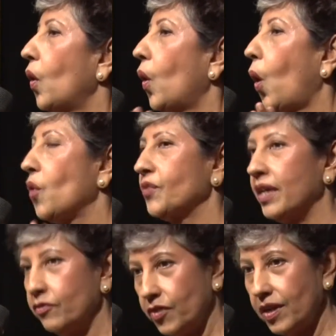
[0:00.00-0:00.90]
of
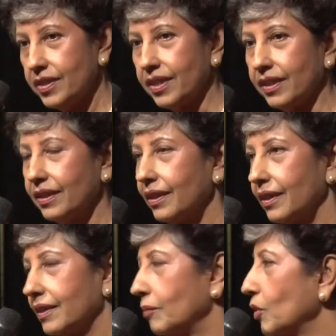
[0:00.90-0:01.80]
converting
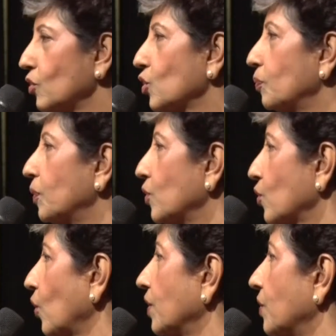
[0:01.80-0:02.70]
the municipal
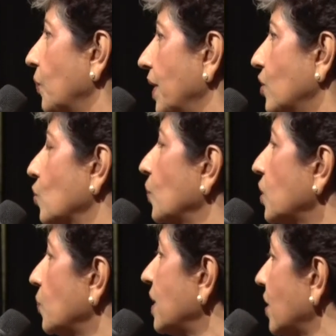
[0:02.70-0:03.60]
solid waste which
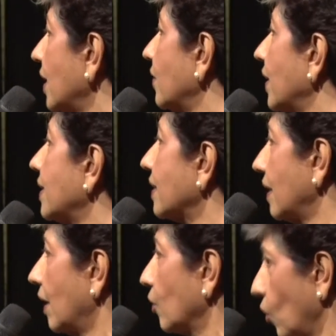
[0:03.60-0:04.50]
we generate in
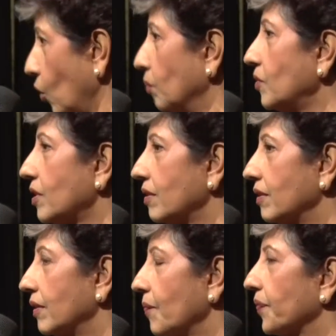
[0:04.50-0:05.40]
our homes
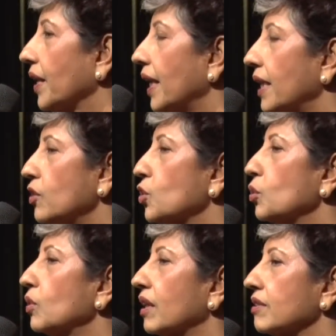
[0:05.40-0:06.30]
into
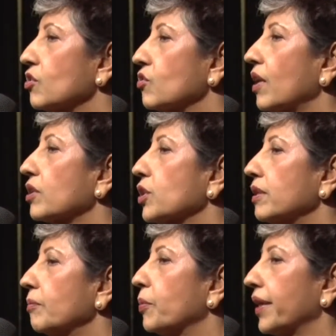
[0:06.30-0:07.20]
construction
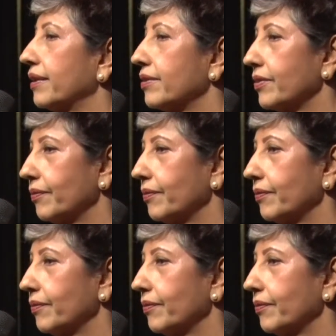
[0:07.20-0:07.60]
bricks.